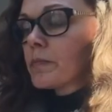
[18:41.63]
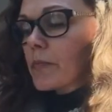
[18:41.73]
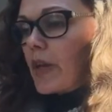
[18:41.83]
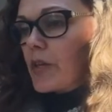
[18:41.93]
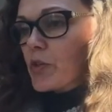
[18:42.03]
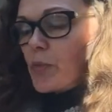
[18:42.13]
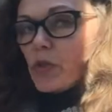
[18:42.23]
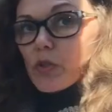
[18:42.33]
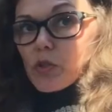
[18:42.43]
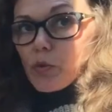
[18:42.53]
And it's
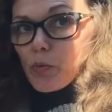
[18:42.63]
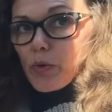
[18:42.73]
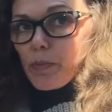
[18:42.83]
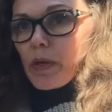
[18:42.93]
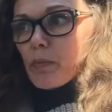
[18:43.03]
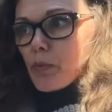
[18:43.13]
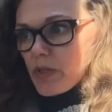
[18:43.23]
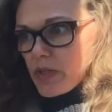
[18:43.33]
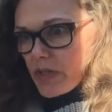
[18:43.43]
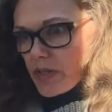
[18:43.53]
because all we're being
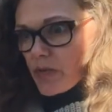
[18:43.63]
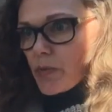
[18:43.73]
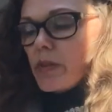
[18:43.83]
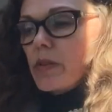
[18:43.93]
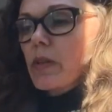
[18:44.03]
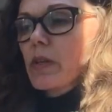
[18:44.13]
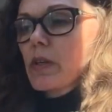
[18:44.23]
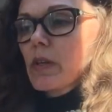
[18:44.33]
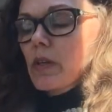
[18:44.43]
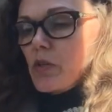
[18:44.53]
presented with,
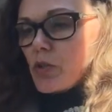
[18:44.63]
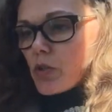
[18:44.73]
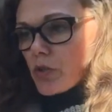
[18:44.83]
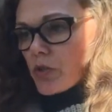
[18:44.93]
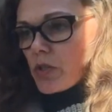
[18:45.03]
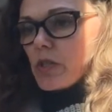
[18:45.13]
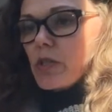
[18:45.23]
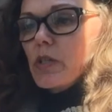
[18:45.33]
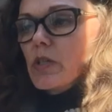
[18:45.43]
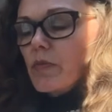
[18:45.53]

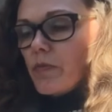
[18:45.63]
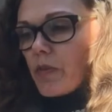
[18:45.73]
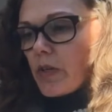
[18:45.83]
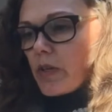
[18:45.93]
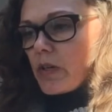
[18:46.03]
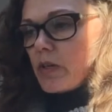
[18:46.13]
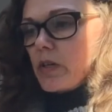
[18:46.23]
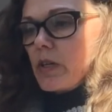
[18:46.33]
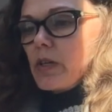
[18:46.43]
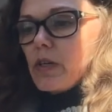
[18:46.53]
uncertainties,
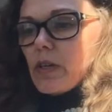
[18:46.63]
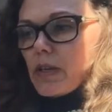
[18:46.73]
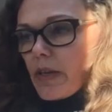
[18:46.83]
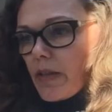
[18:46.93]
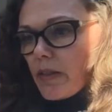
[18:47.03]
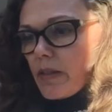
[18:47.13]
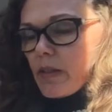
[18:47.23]
fear, death,